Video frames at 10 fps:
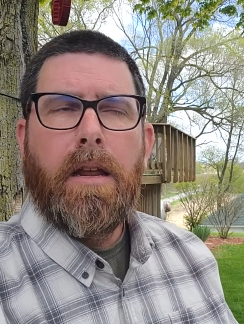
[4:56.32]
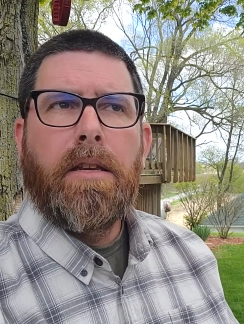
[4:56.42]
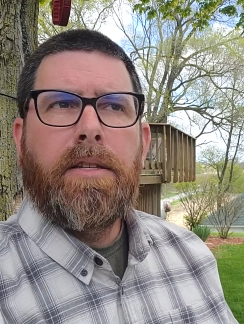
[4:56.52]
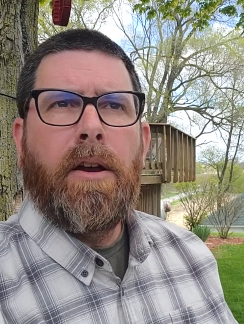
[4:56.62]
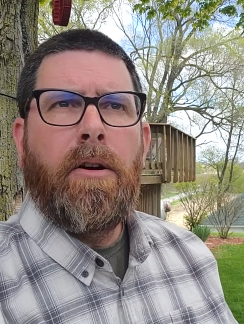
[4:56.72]

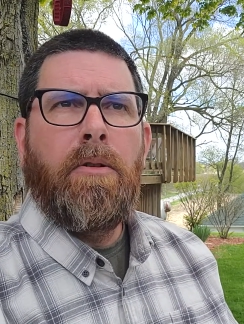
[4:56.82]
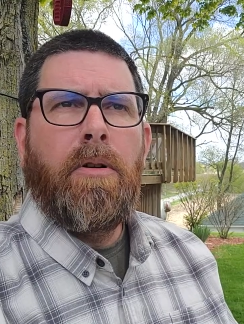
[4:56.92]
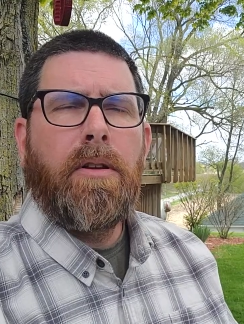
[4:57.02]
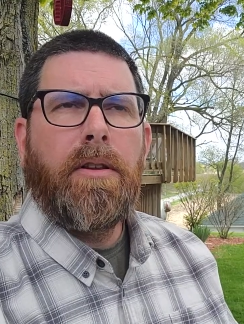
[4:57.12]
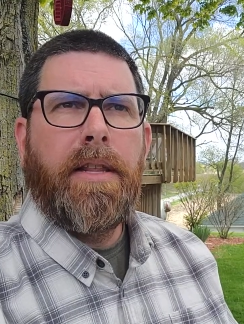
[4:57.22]

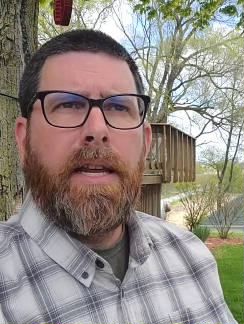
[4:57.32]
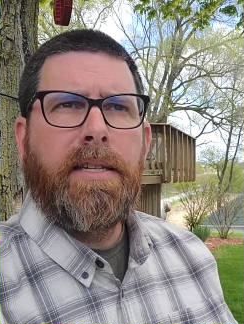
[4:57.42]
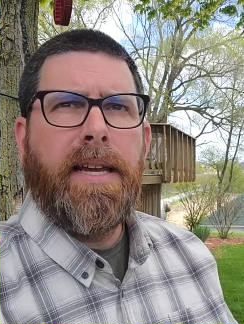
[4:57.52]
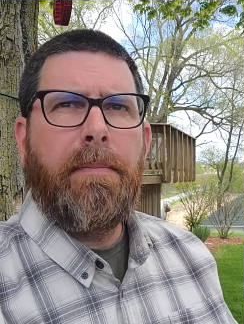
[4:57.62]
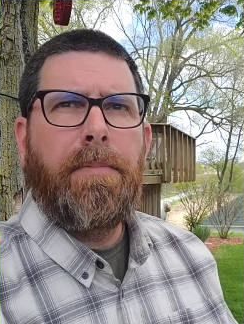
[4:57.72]
So the
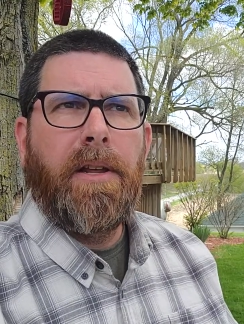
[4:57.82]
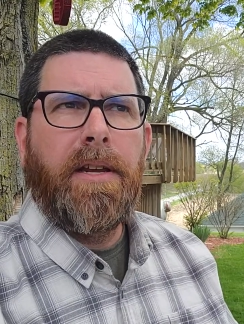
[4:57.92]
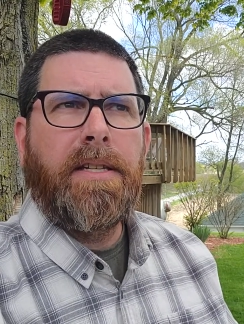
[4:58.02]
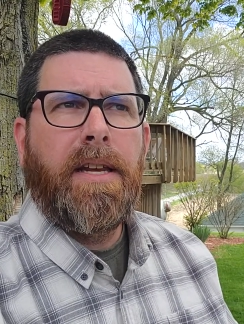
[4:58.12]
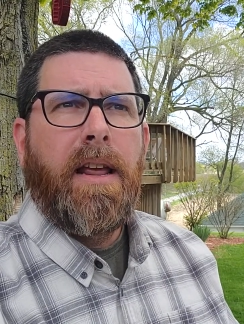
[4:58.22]
example
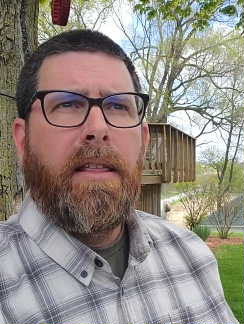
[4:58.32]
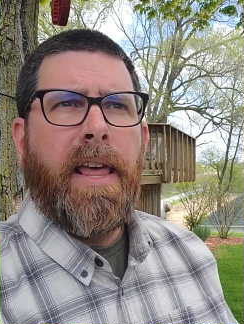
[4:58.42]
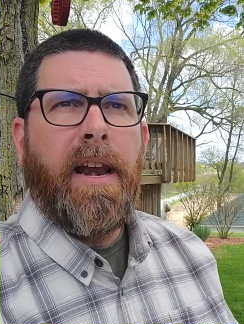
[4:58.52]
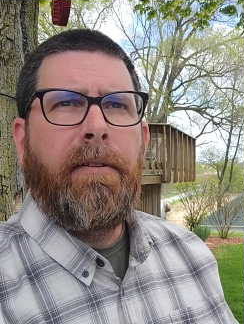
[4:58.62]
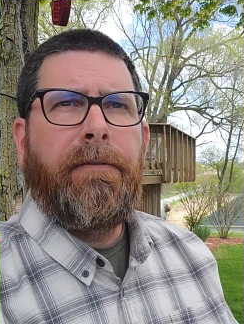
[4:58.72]
is
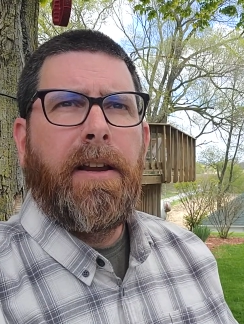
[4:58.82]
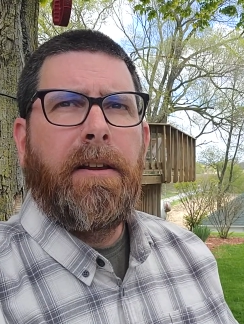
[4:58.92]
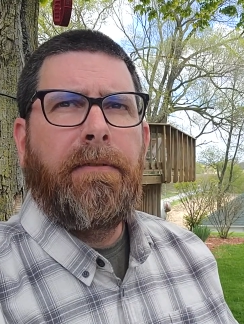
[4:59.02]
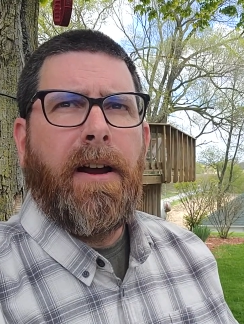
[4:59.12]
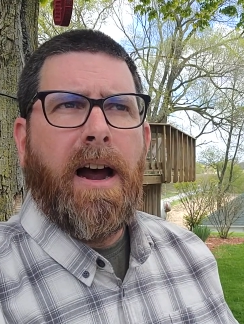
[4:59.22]
that
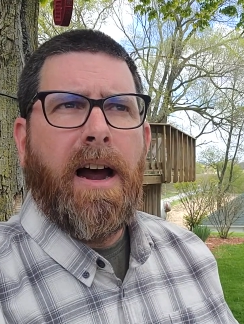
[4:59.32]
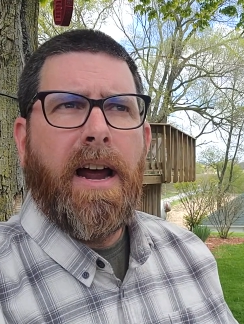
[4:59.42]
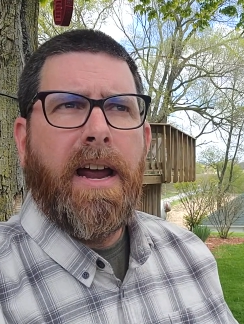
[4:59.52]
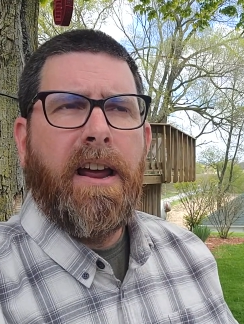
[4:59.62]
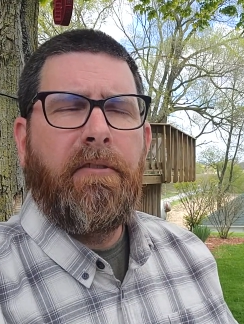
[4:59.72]
if
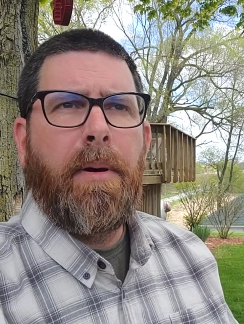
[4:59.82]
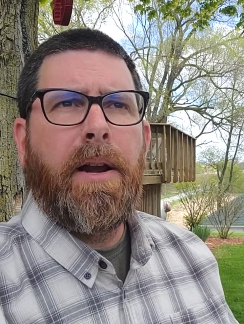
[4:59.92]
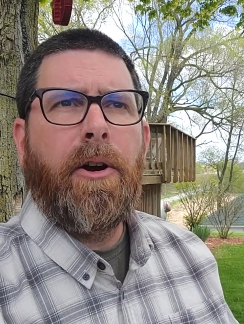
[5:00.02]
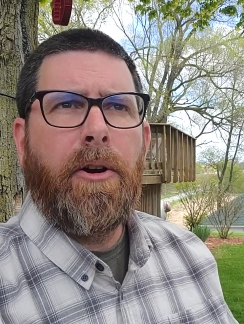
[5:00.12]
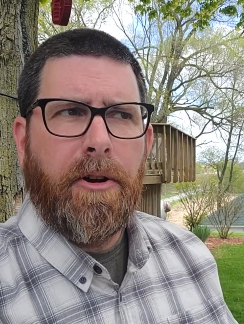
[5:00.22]
I have been
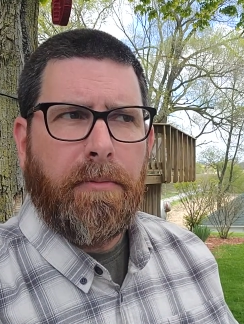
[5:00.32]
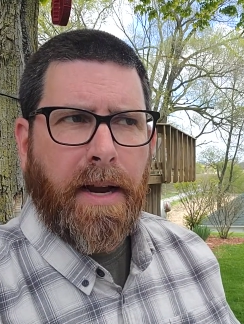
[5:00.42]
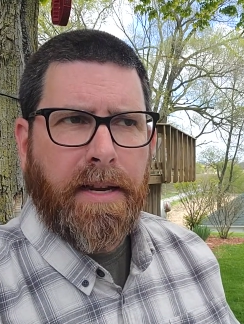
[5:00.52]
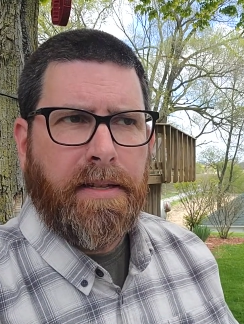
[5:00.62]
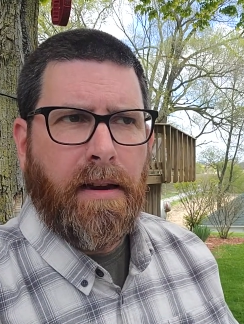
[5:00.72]
hurt
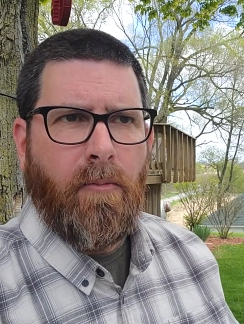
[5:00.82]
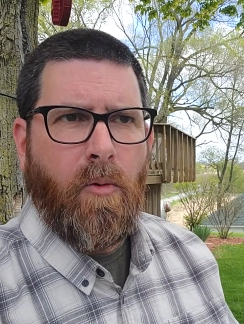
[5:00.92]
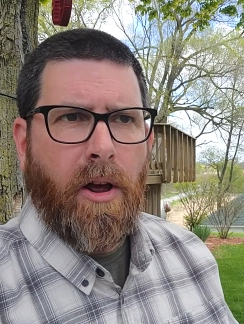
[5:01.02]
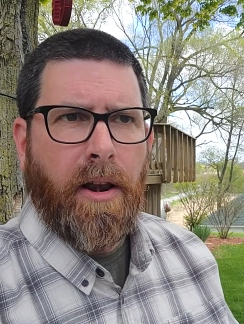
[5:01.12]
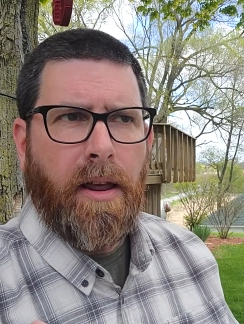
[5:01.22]
by
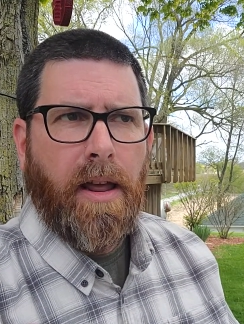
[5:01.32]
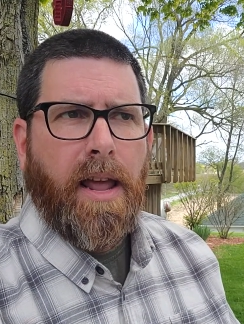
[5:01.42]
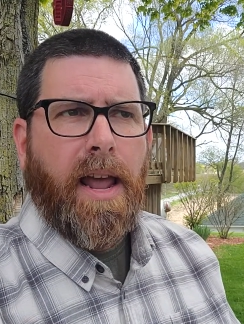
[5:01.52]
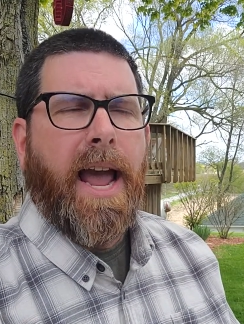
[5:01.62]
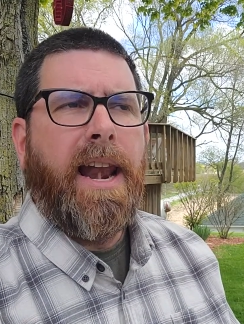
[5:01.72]
someone
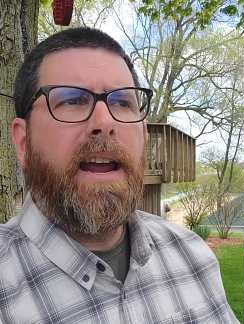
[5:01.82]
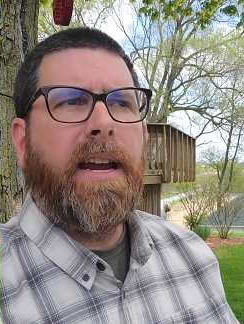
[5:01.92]
and I